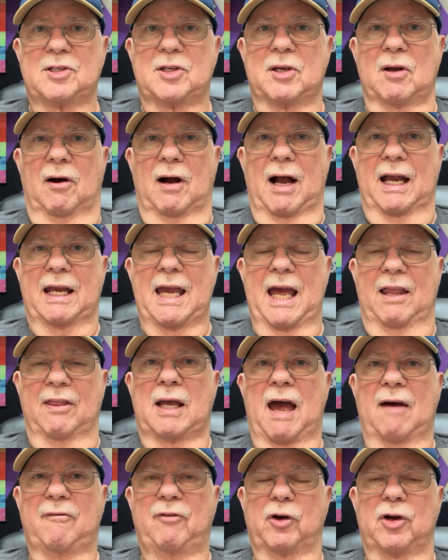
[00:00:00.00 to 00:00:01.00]
So, again,
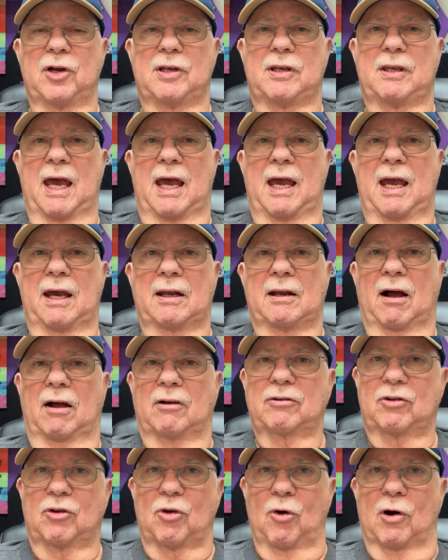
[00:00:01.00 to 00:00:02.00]
have a good day, and
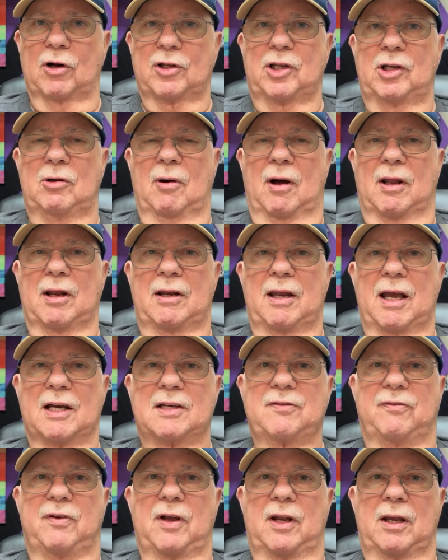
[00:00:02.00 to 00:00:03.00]
I'll talk to you on the
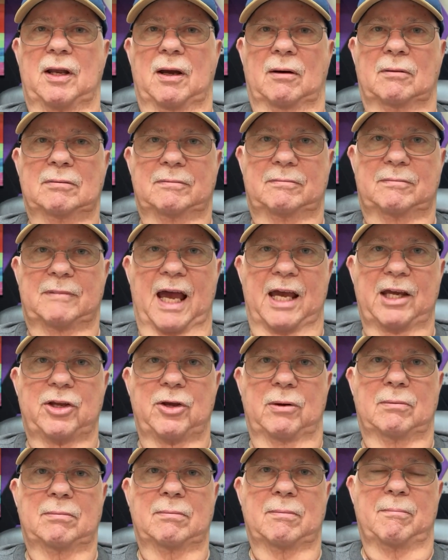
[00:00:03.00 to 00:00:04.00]
next video. Thank
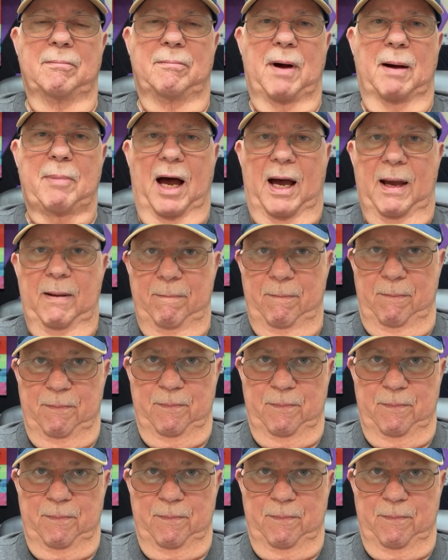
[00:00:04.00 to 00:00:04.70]
you. Bye bye.